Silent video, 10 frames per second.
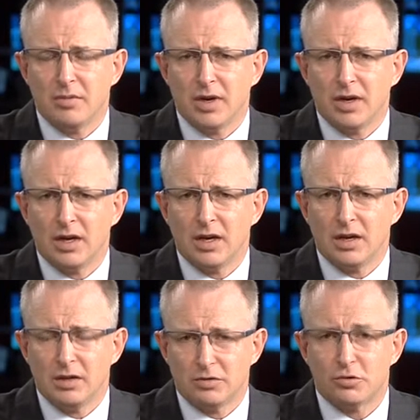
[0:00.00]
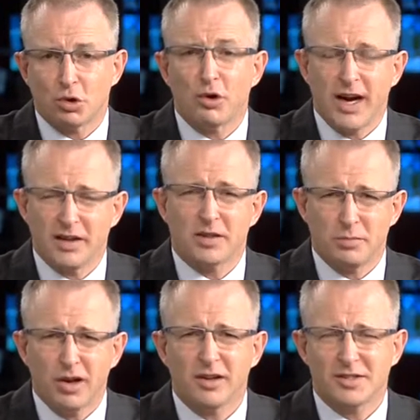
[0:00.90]
uh, draw out the
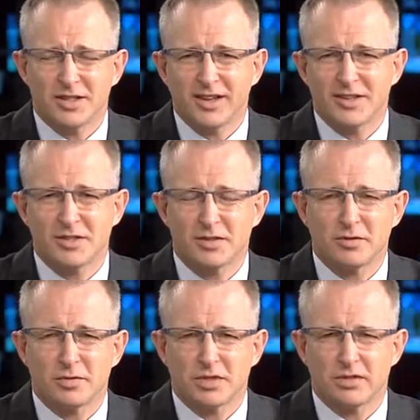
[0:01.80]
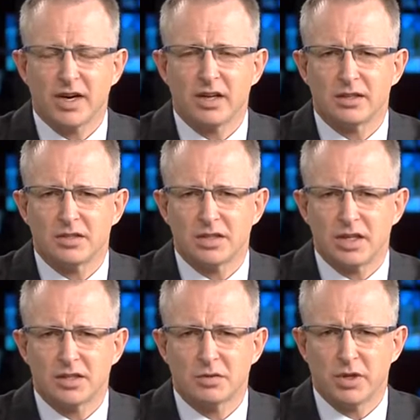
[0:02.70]
policy lessons from Australia's
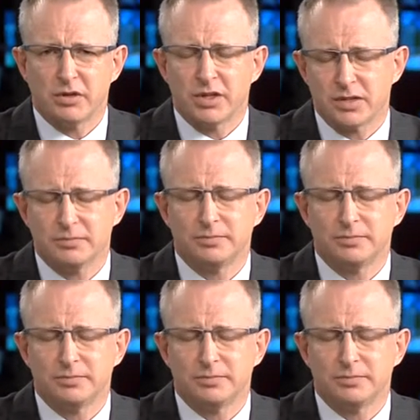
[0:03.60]
experience.